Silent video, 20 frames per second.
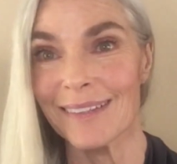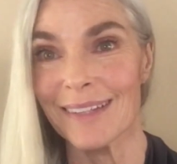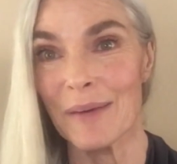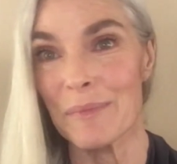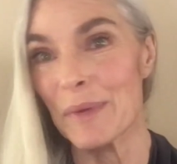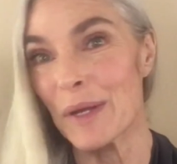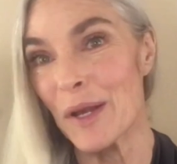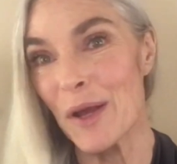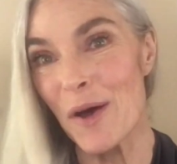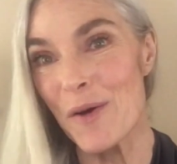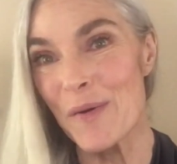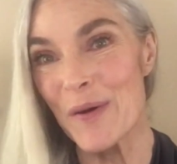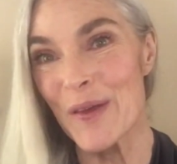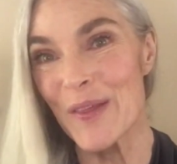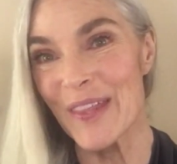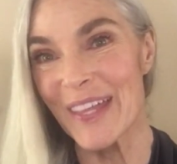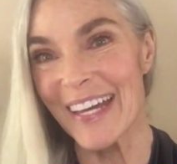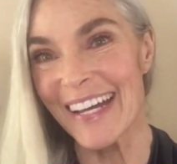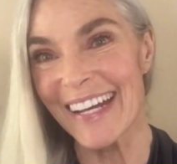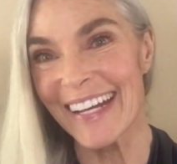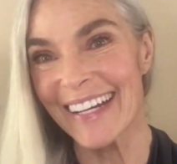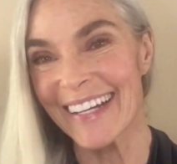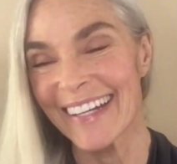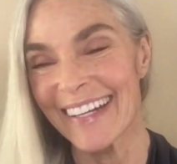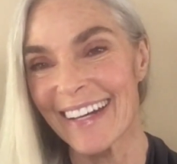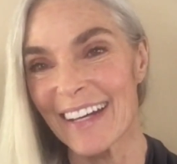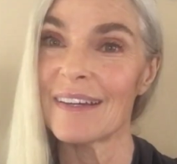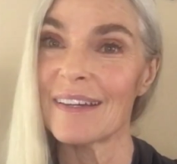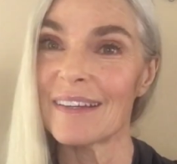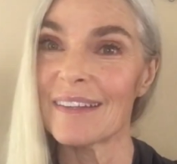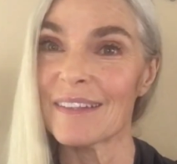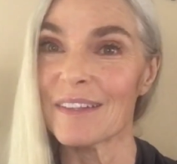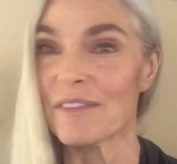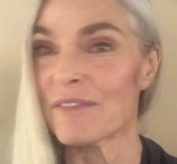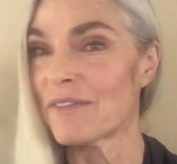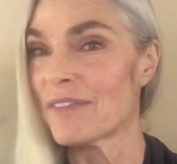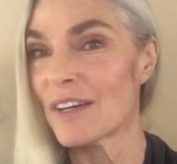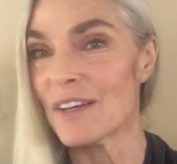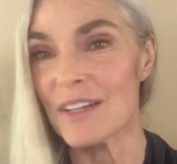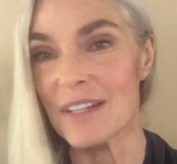Let me know what you think.
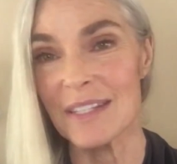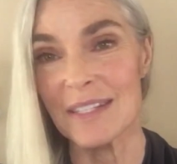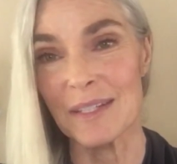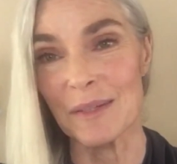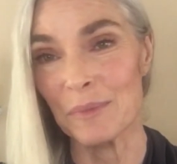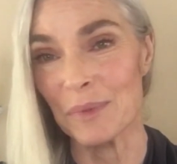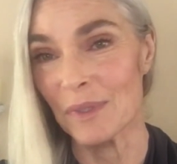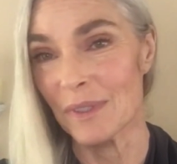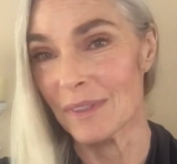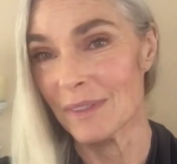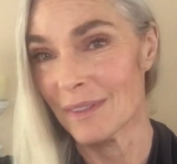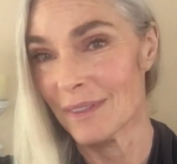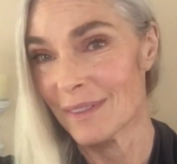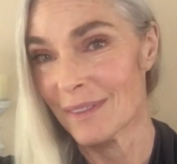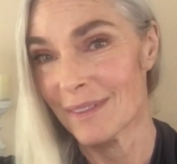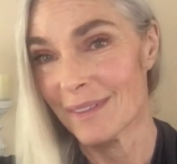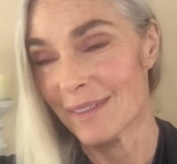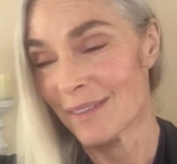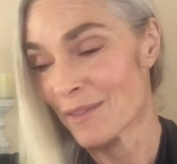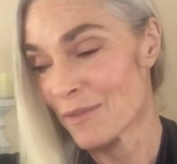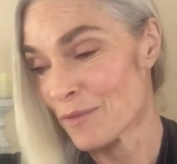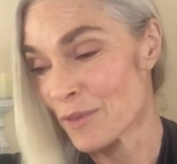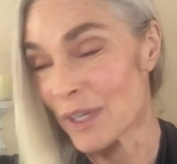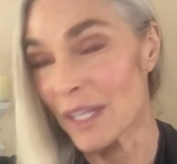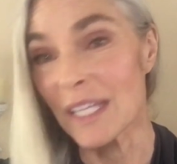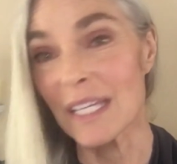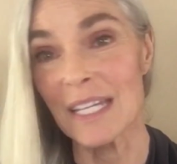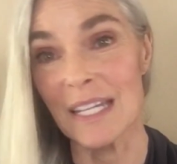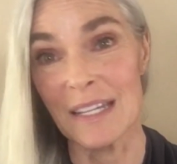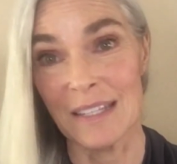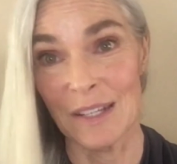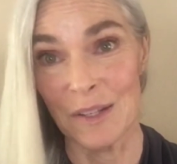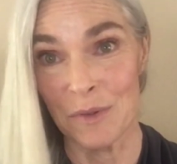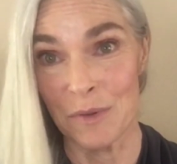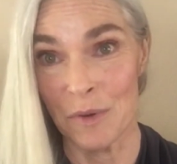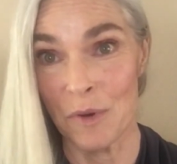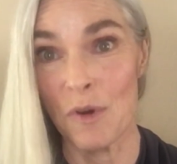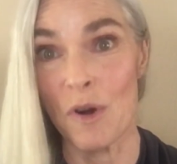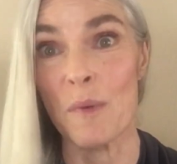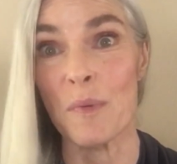They're very simple, really easy
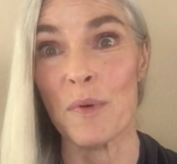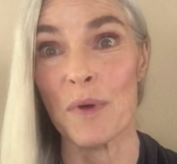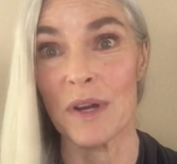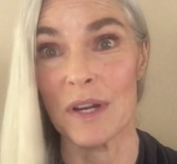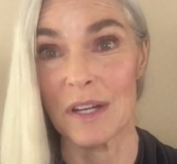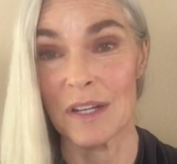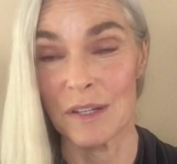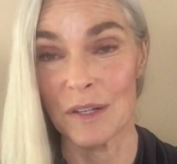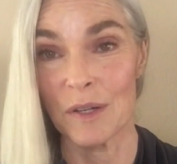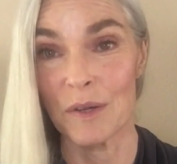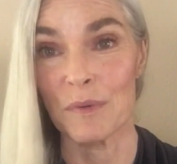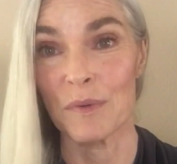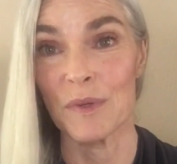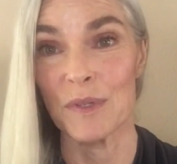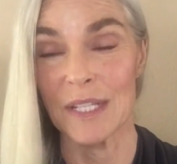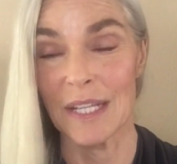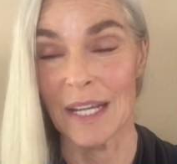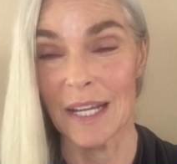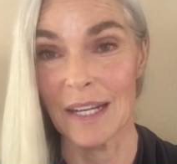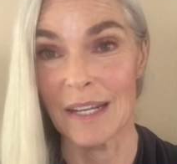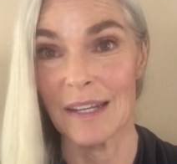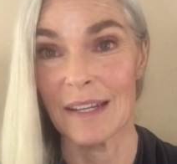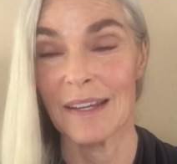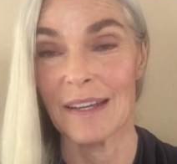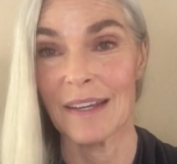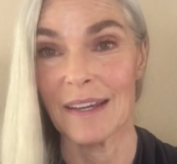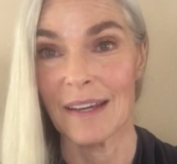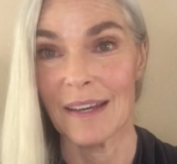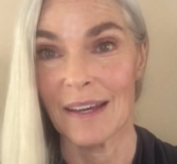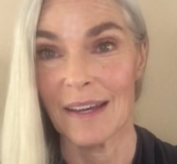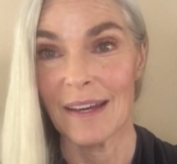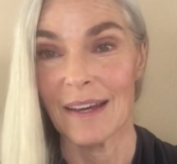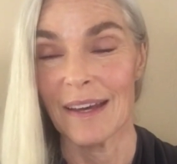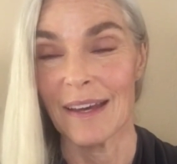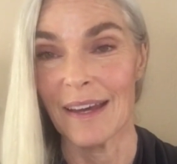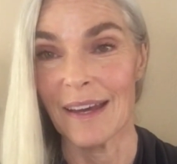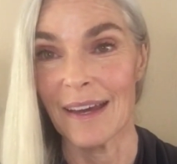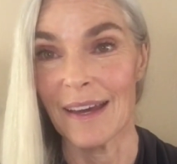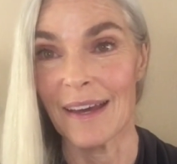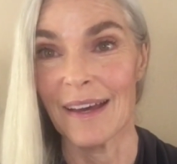to incorporate into your routine.
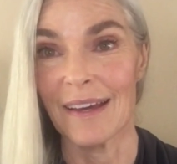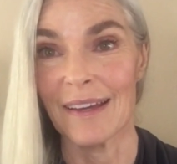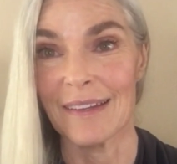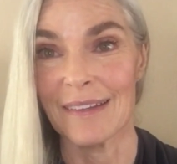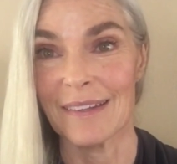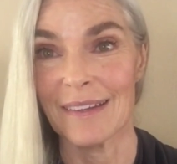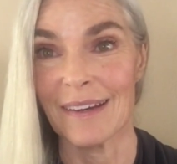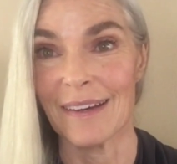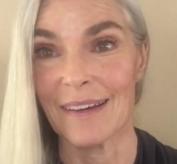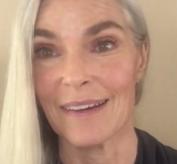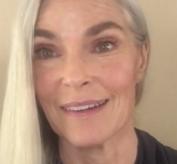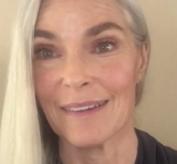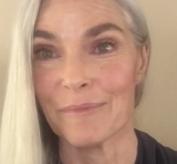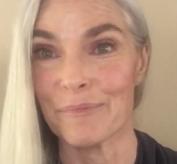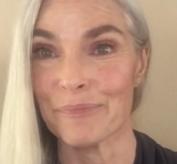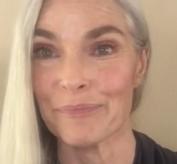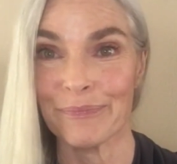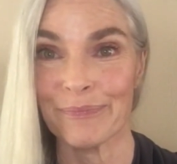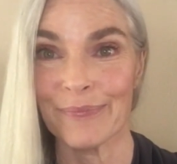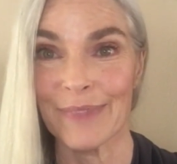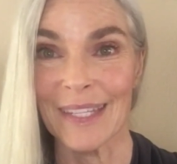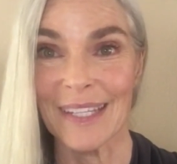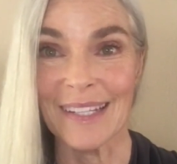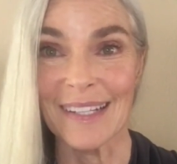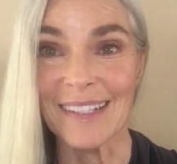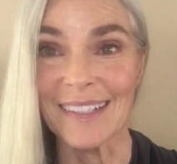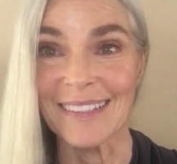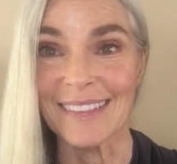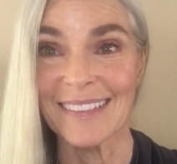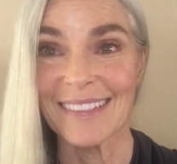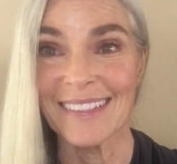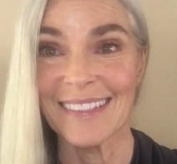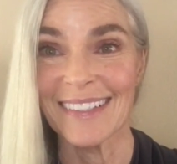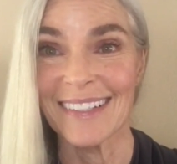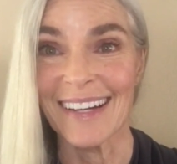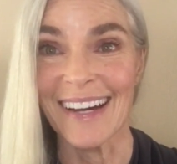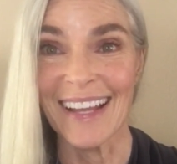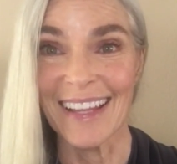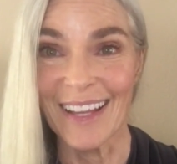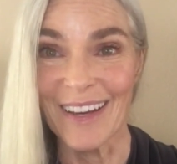And
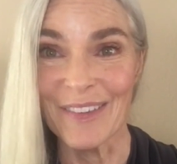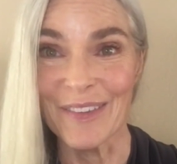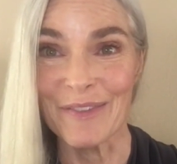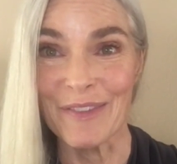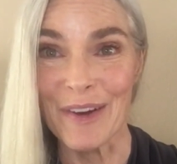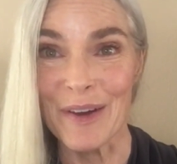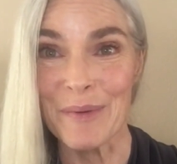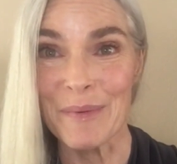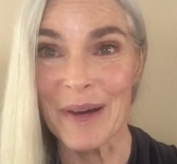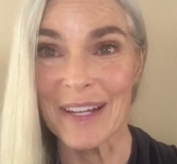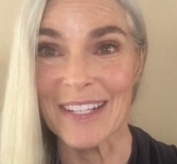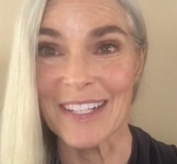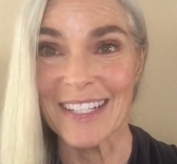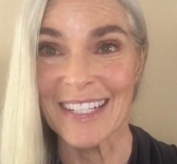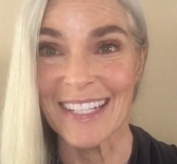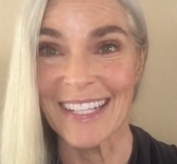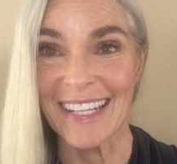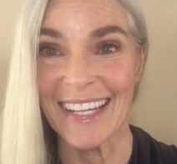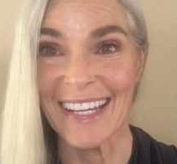I love you very much,